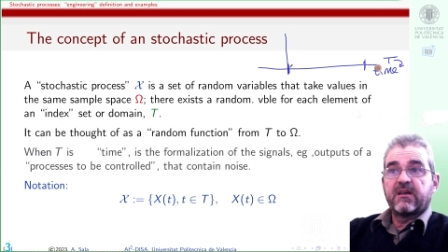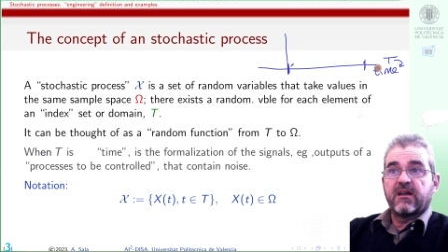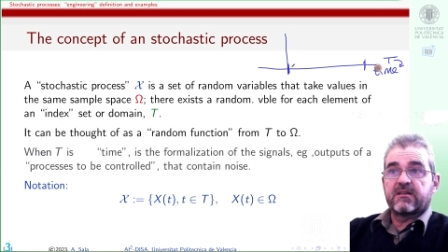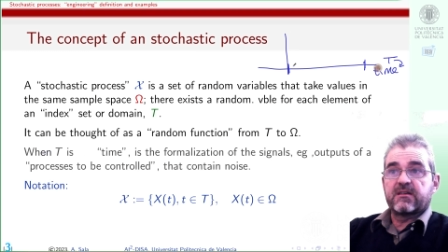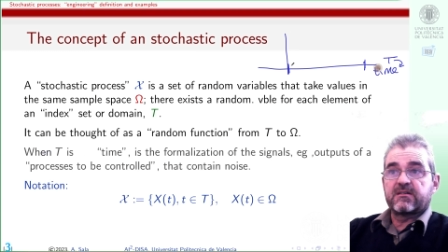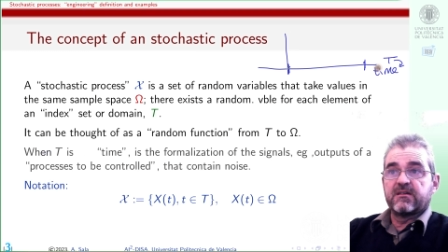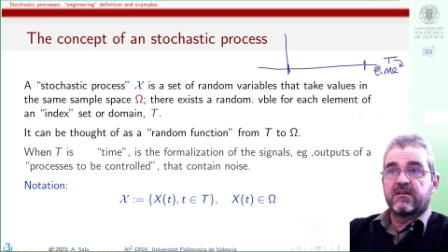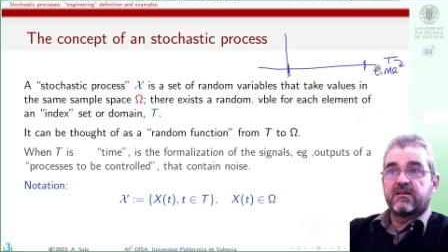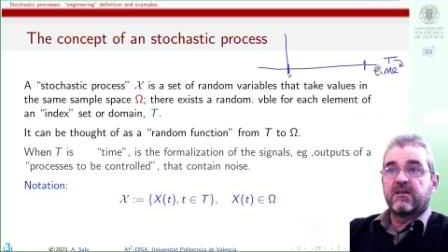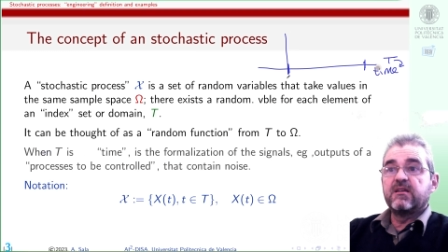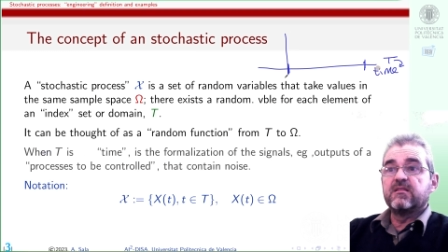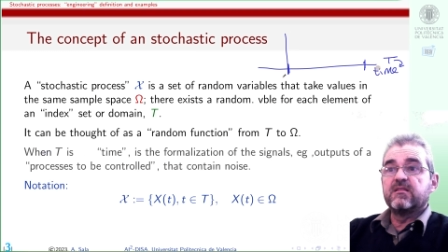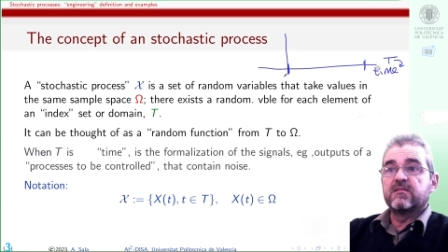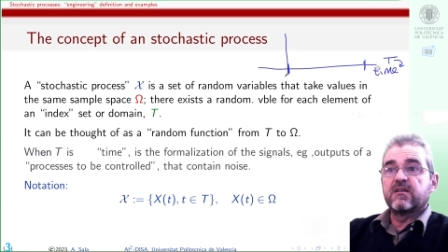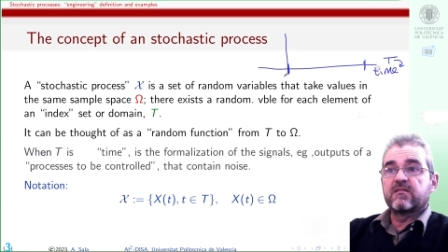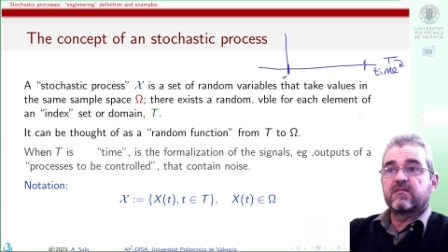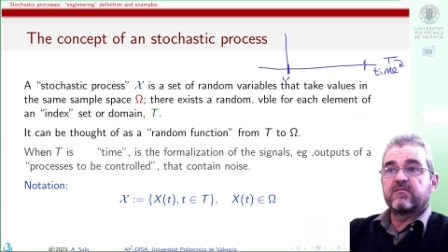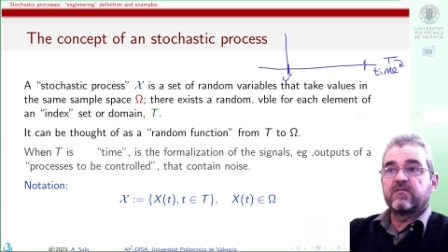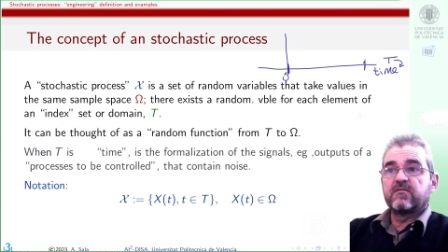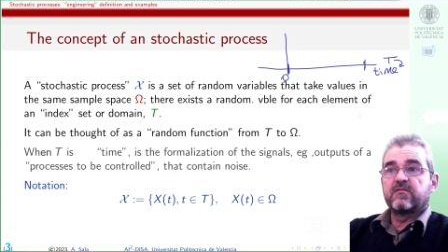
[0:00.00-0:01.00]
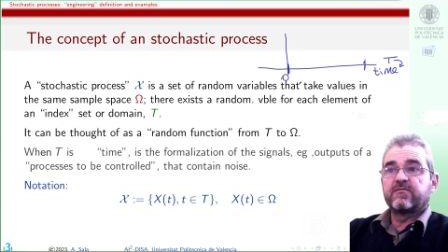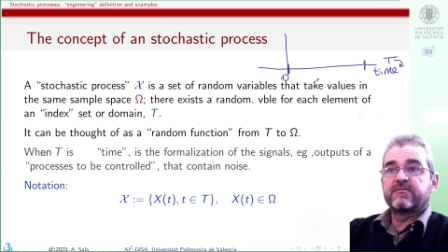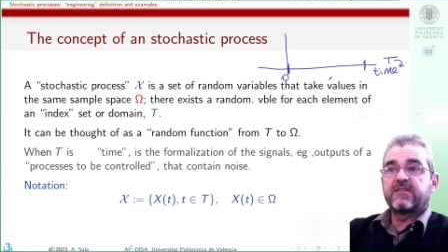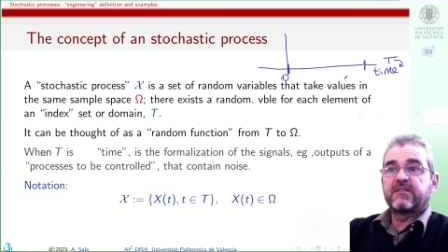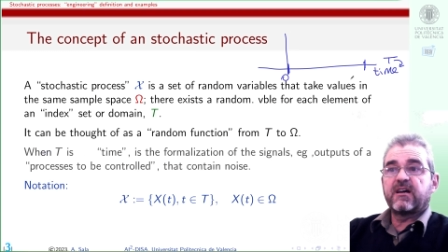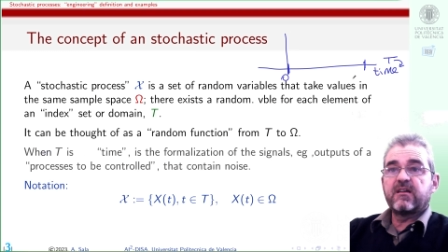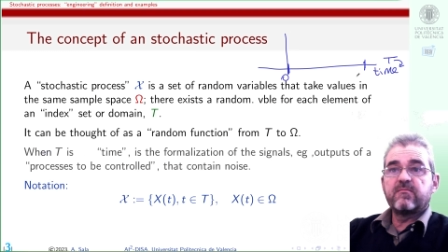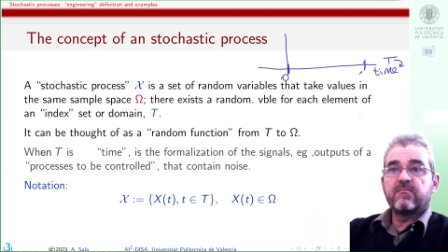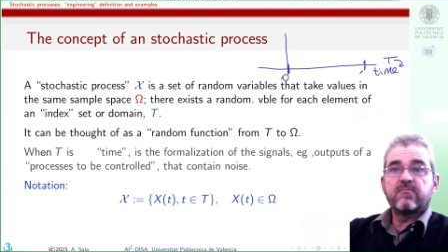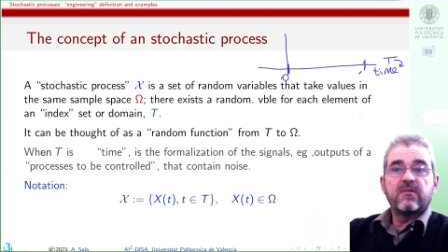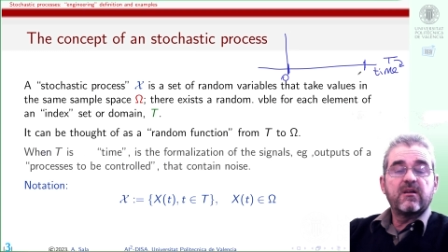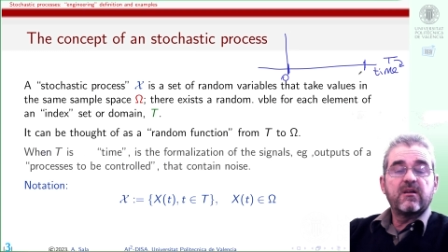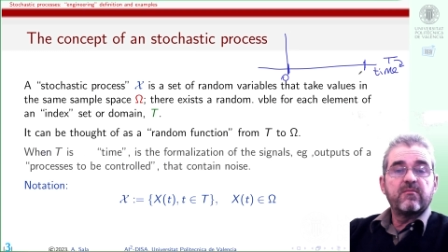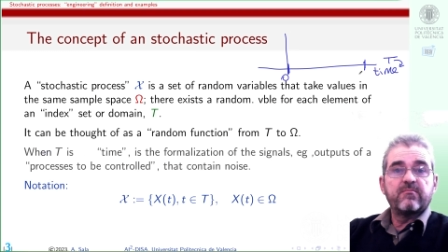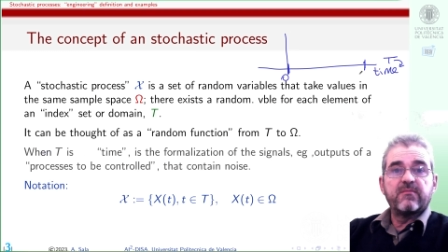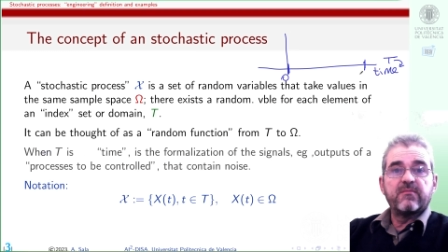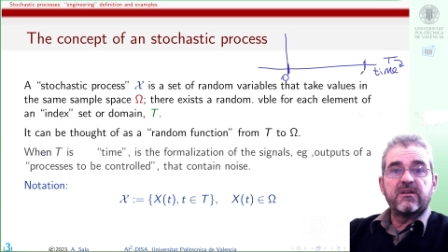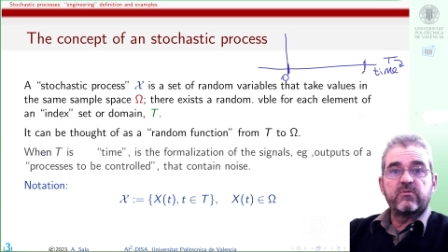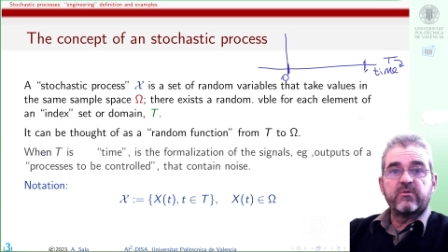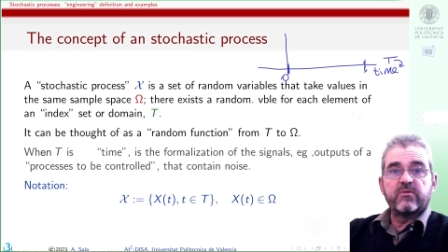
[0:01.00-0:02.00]
as an interval of time
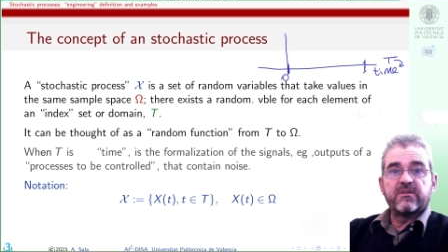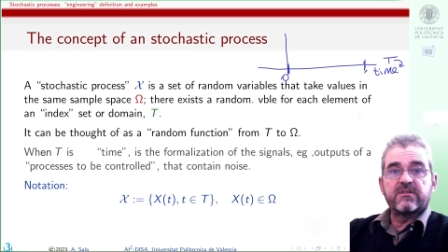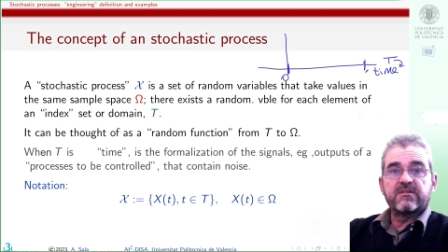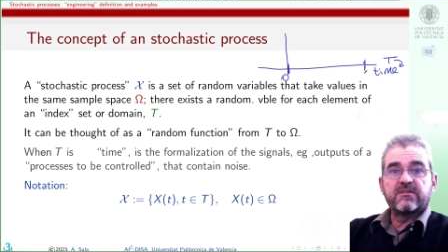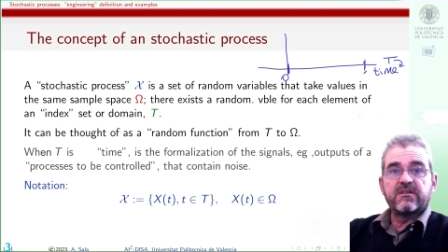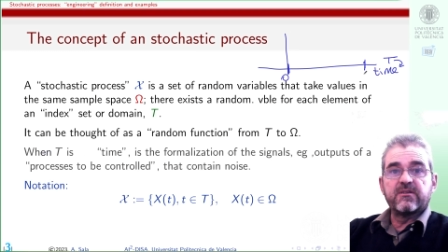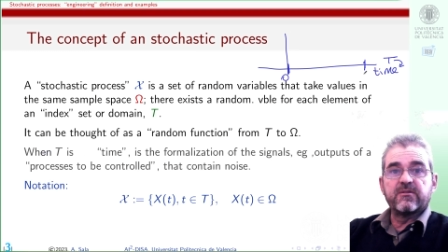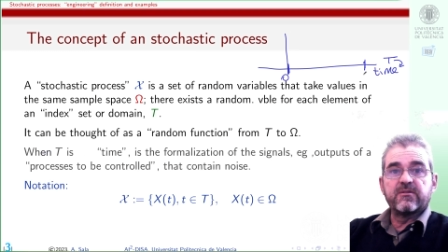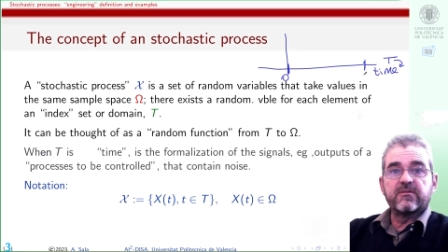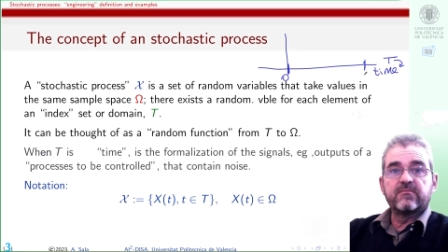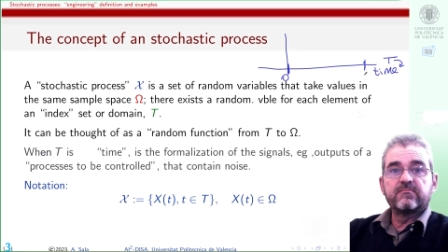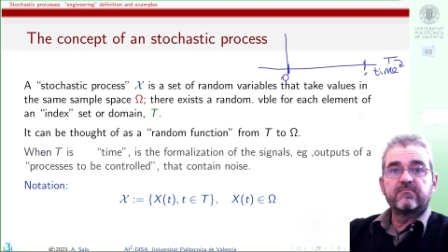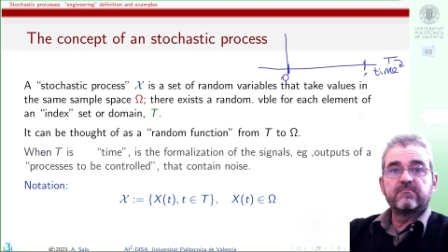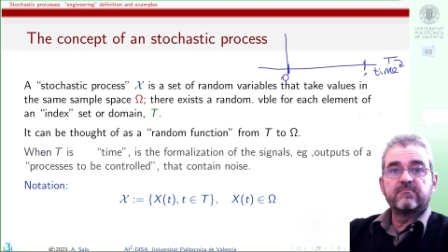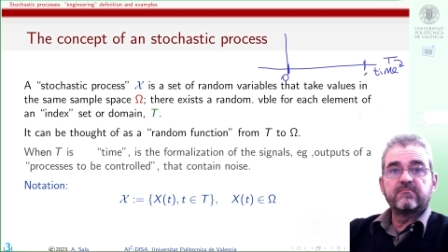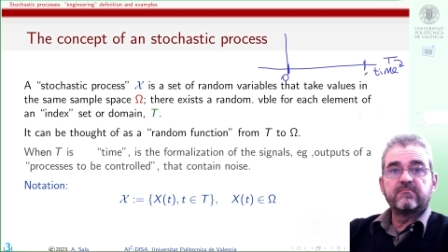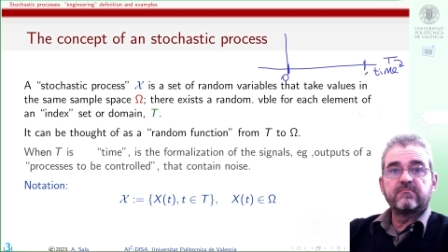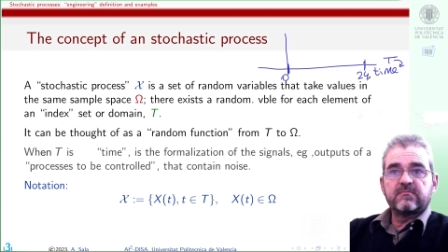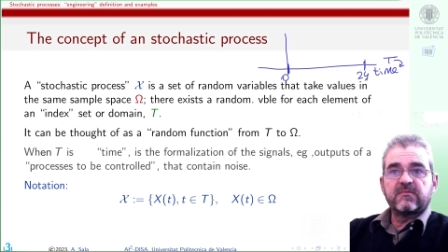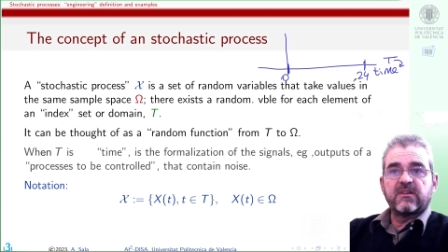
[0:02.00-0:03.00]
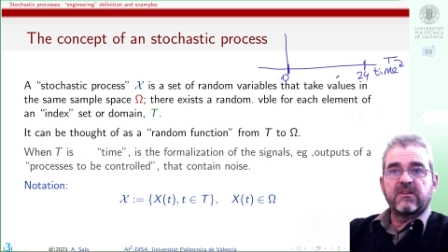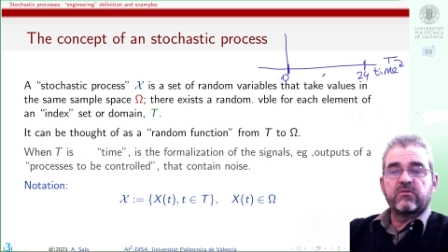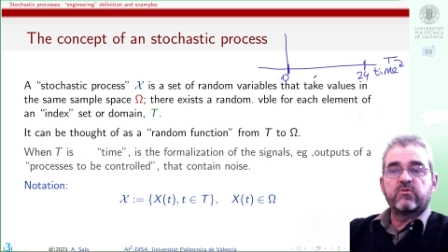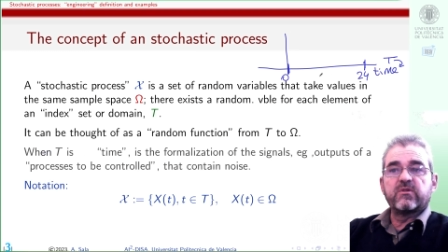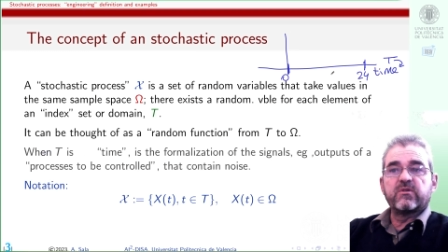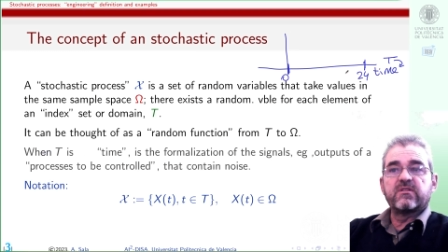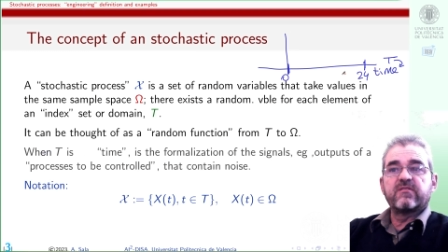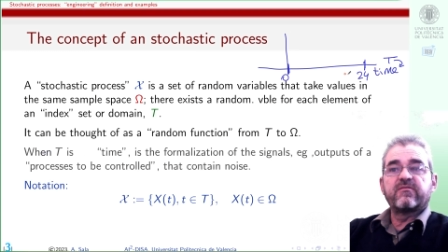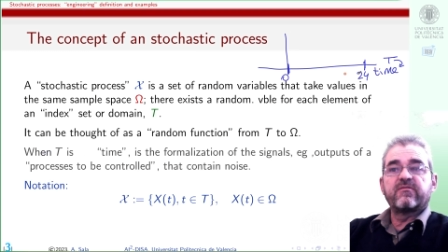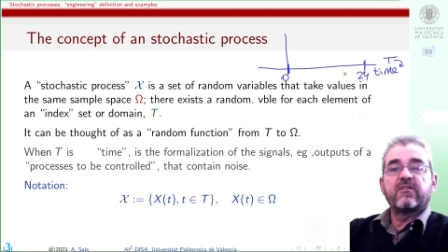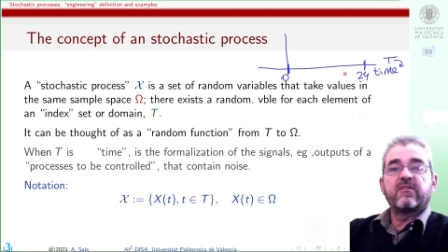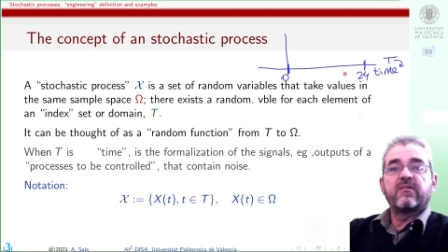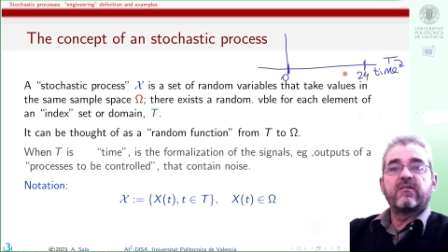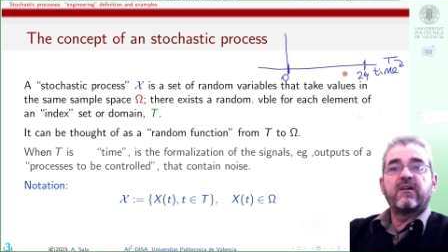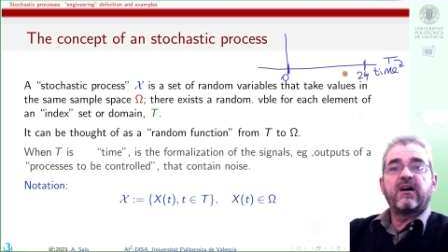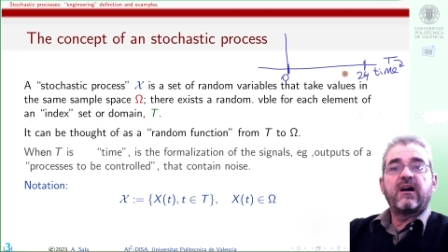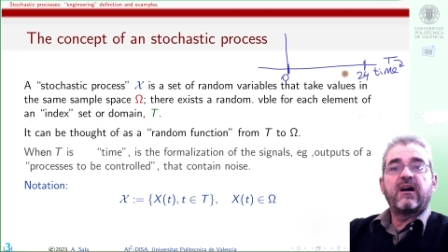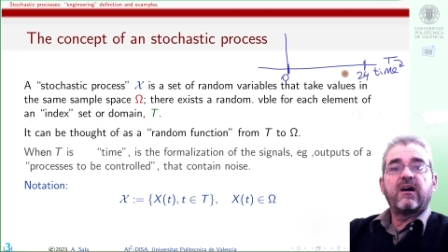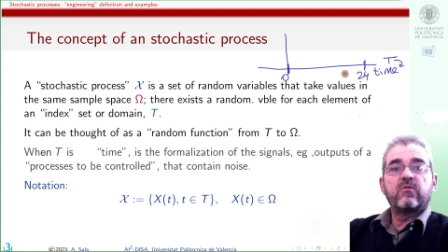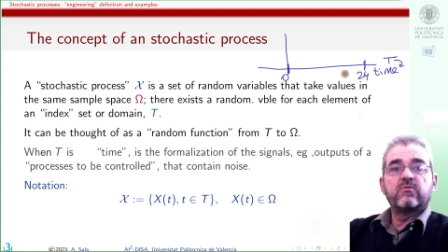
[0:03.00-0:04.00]
between 0 and 24
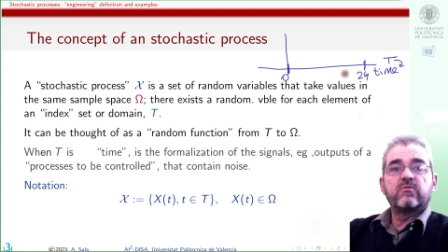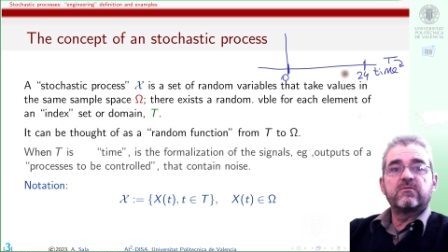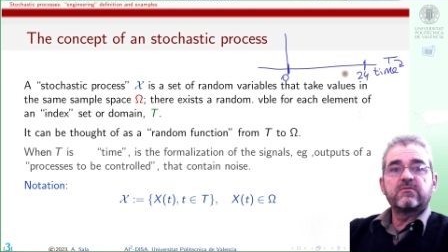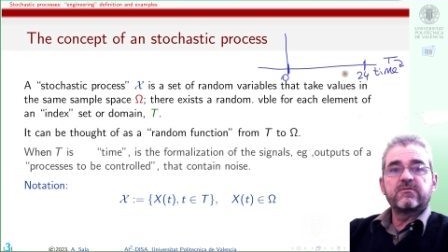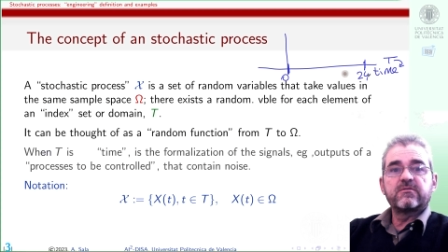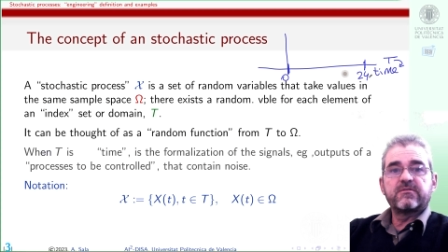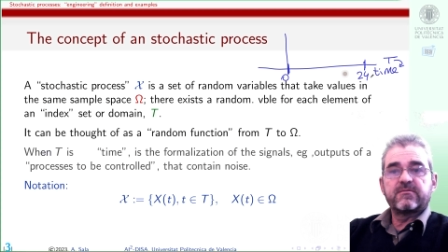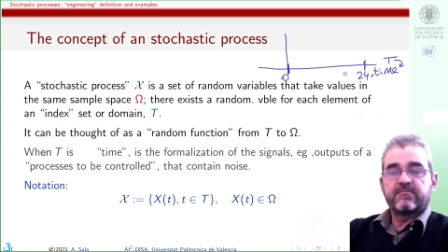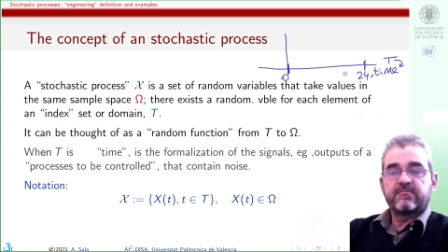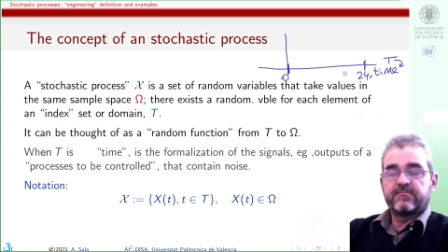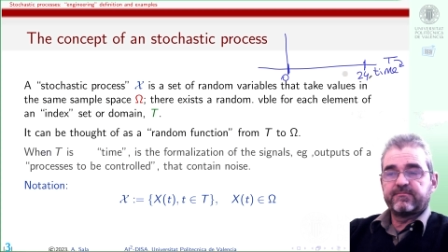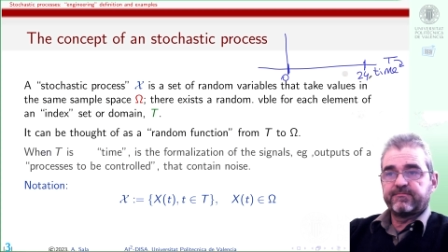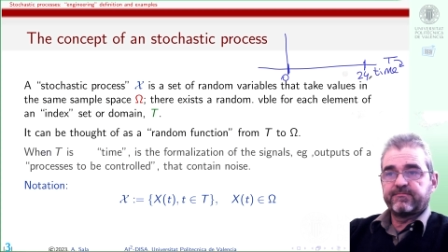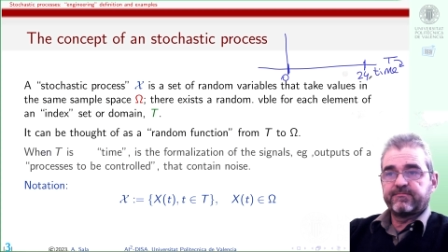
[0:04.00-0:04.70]
hours,